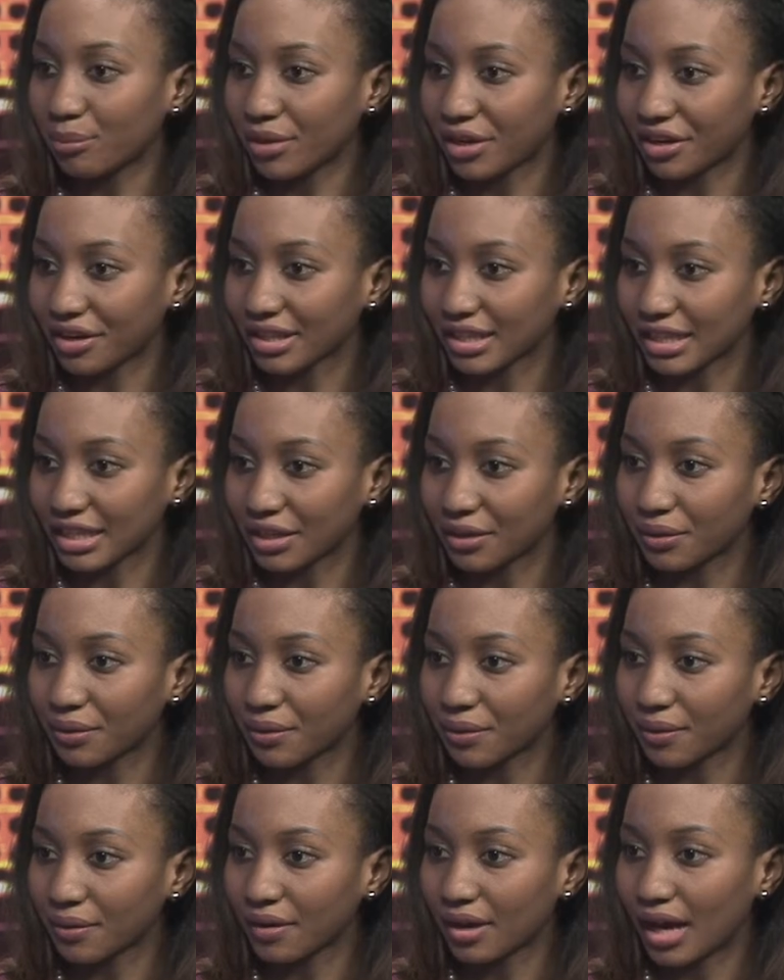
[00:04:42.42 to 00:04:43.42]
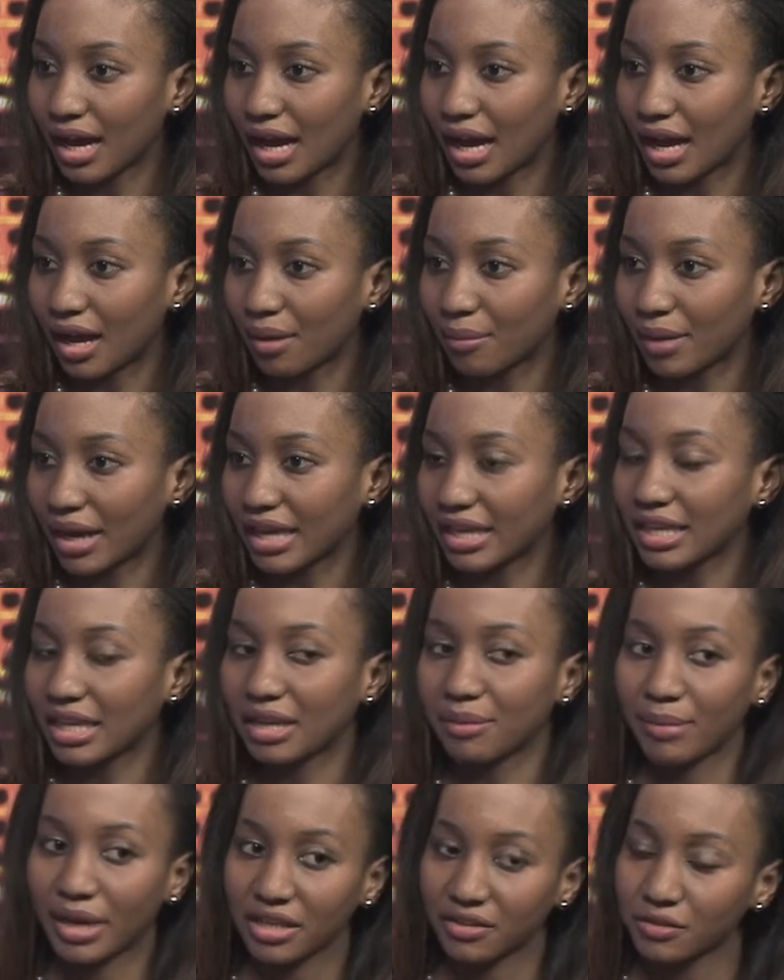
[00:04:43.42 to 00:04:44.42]
paralegal. I
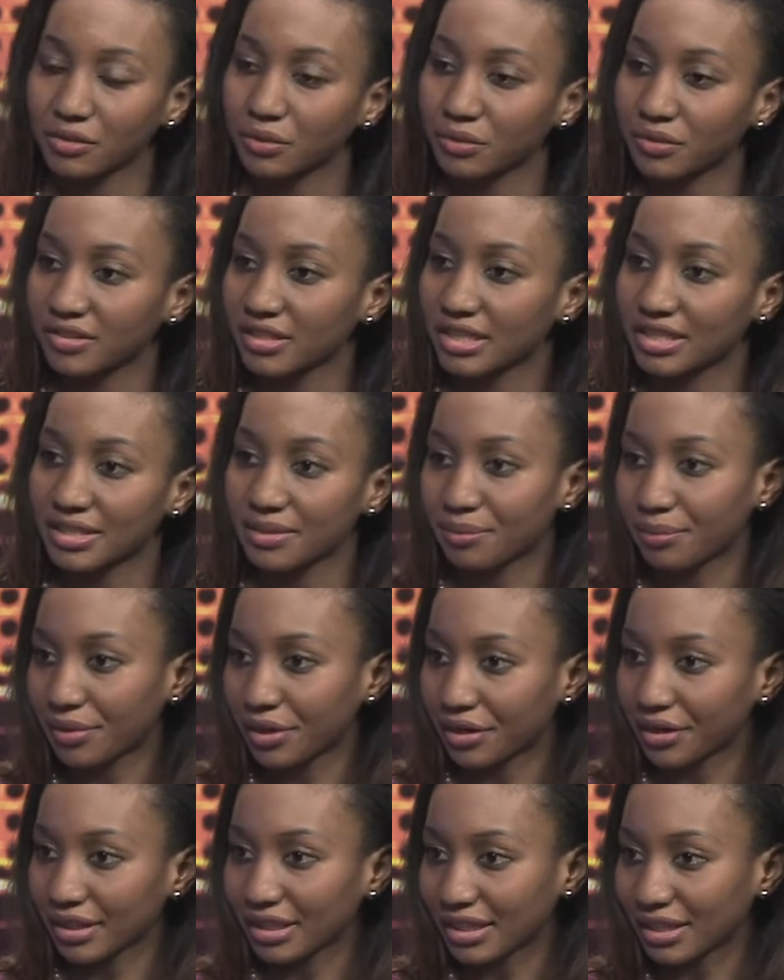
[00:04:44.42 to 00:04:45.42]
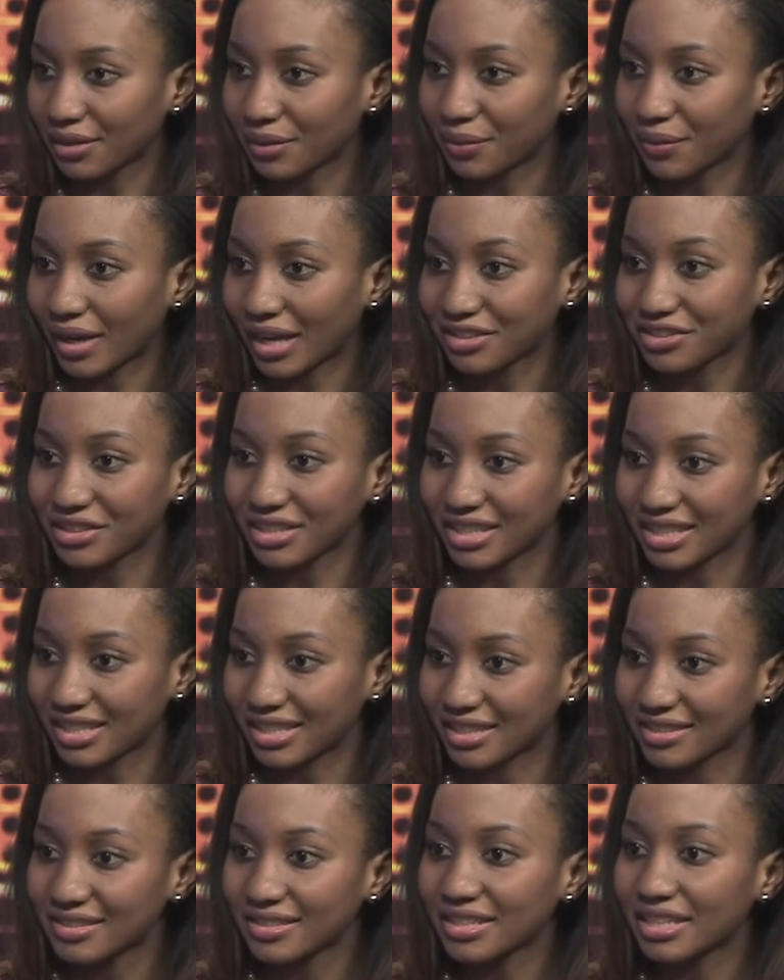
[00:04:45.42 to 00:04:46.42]
gained my associates in paralegal actually
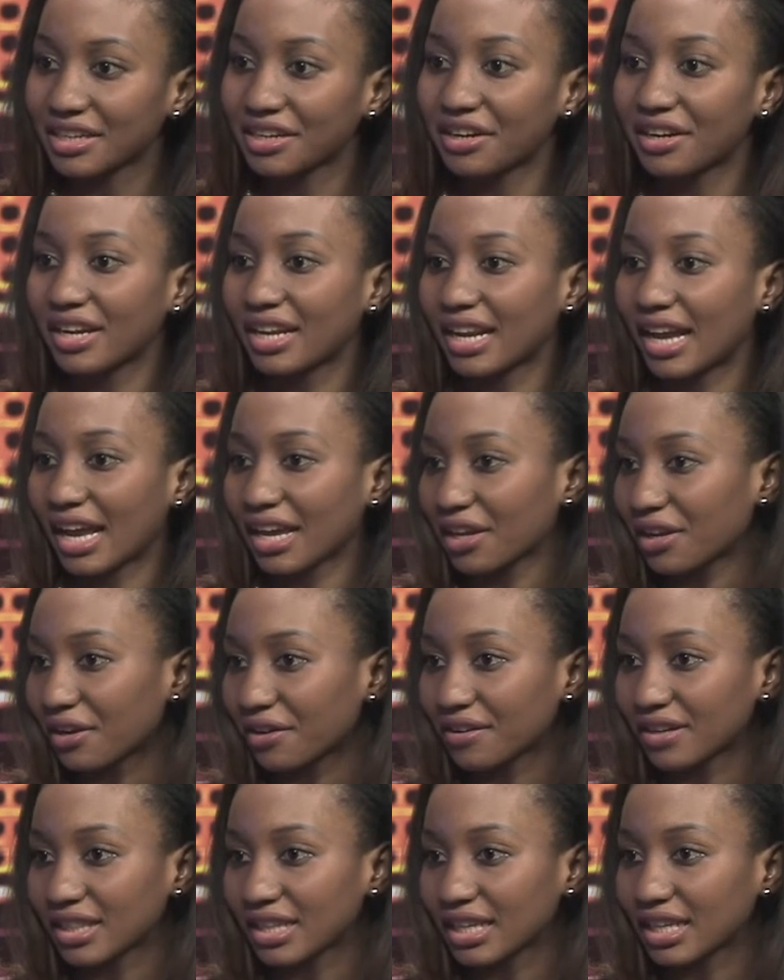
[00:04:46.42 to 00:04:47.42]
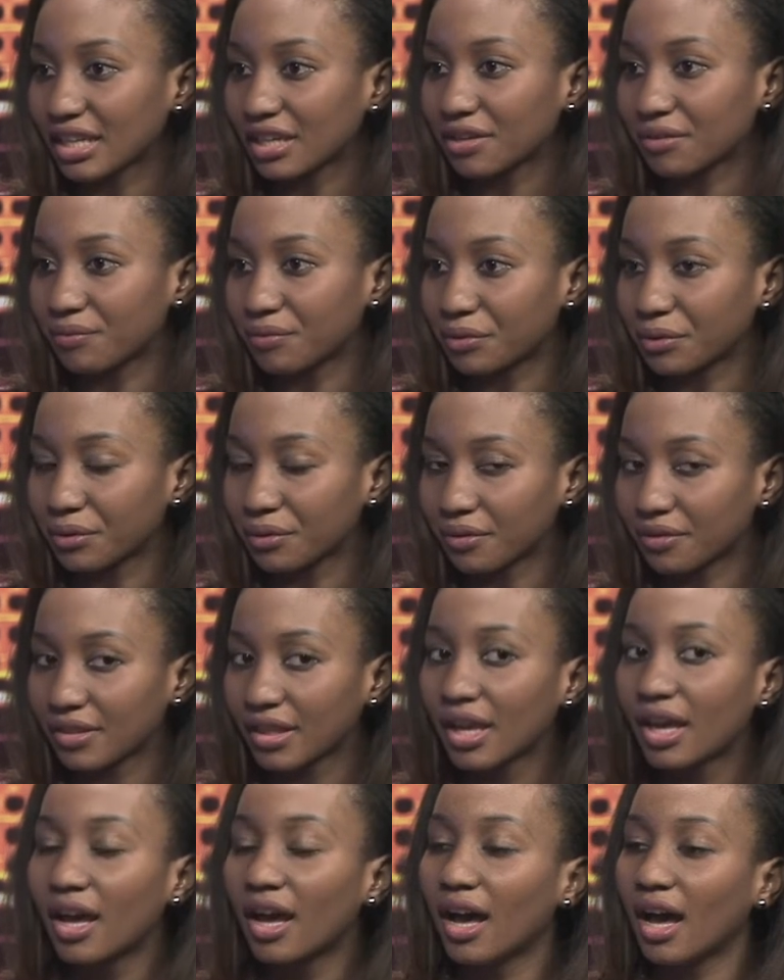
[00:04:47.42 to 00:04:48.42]
this year, and I currently enrolled
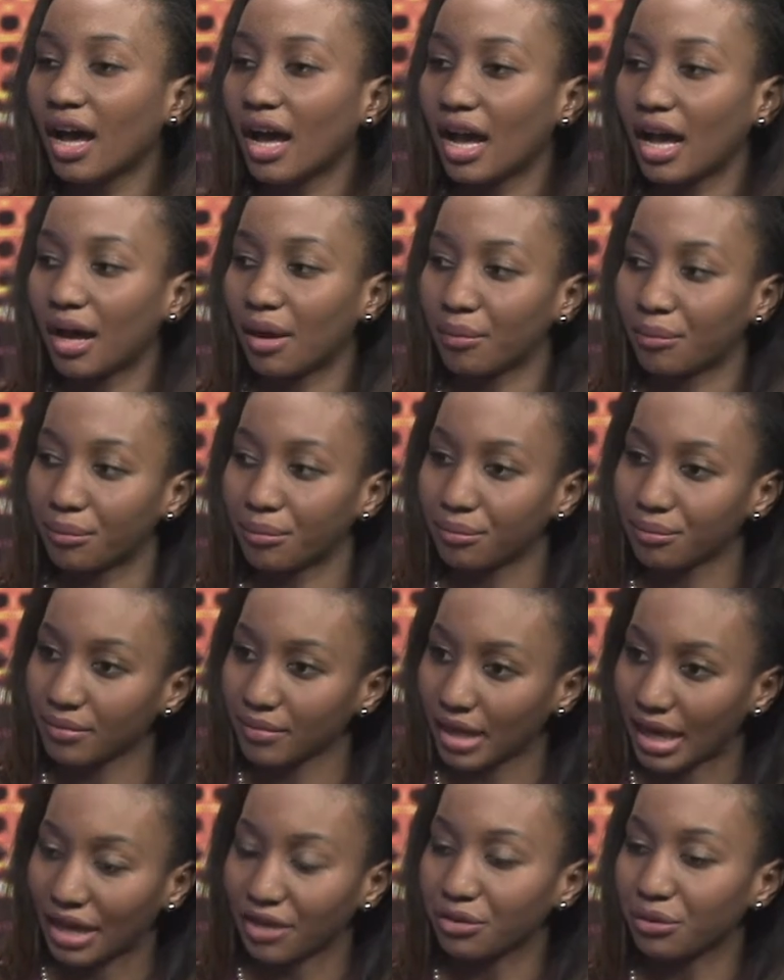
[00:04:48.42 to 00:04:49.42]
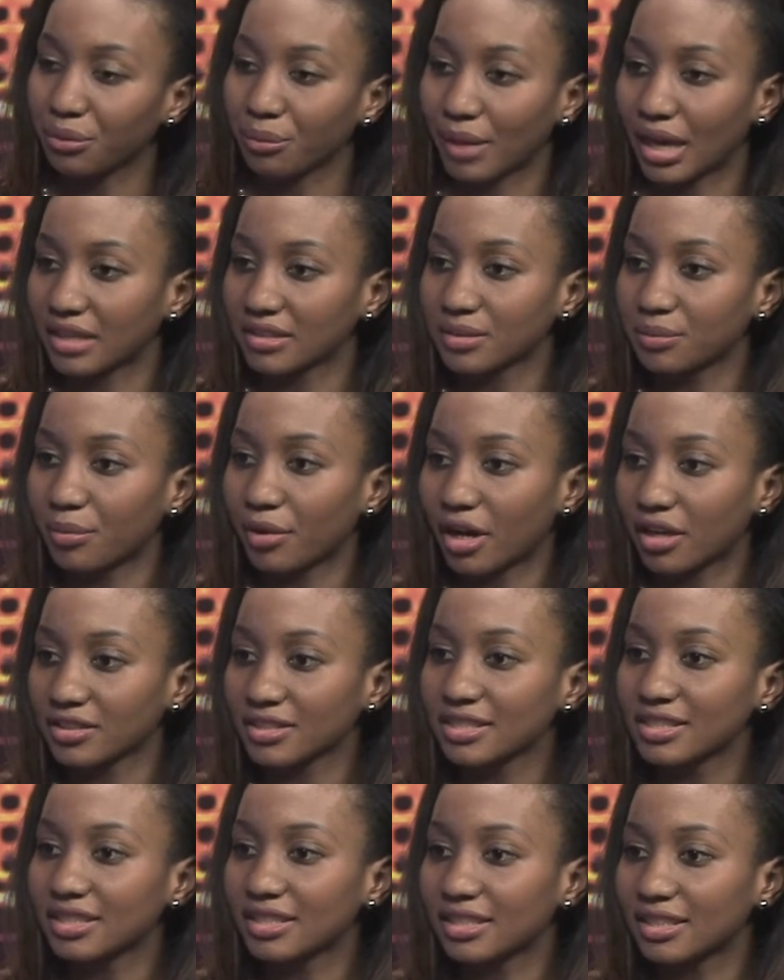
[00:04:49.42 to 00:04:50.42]
at UMass
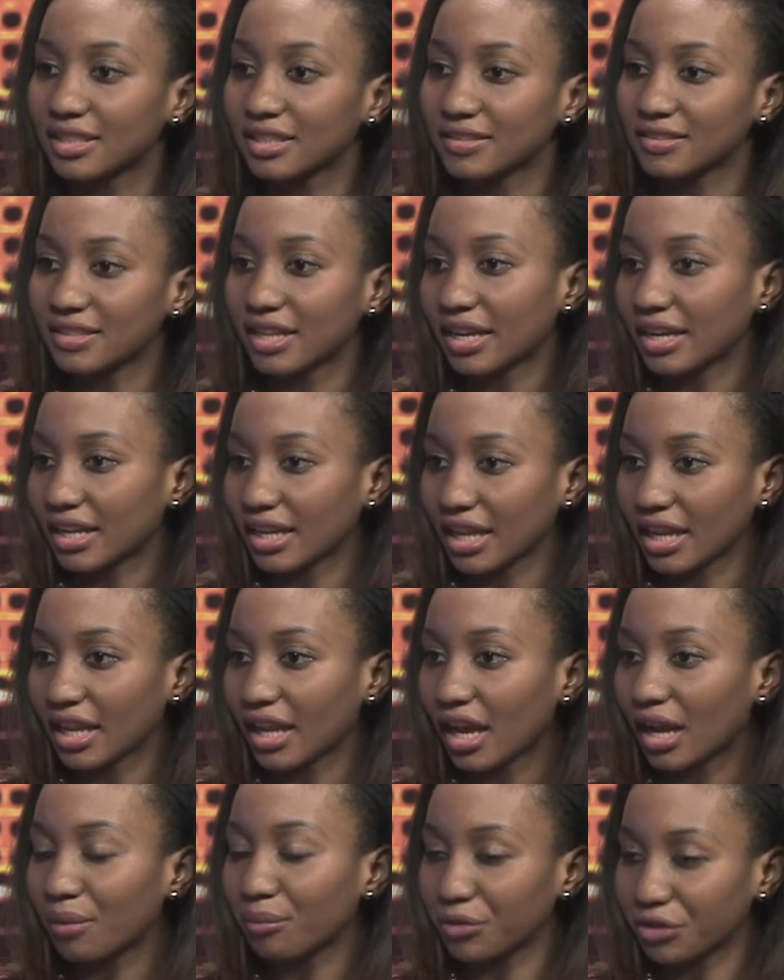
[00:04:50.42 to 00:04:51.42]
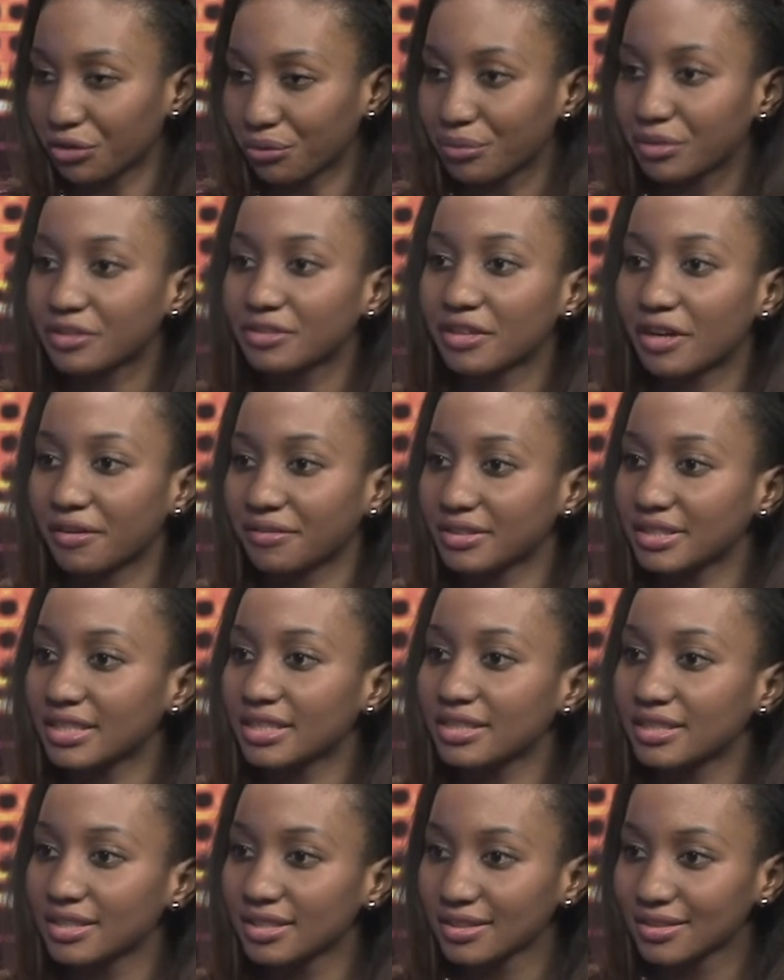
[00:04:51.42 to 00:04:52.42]
Boston studying human services.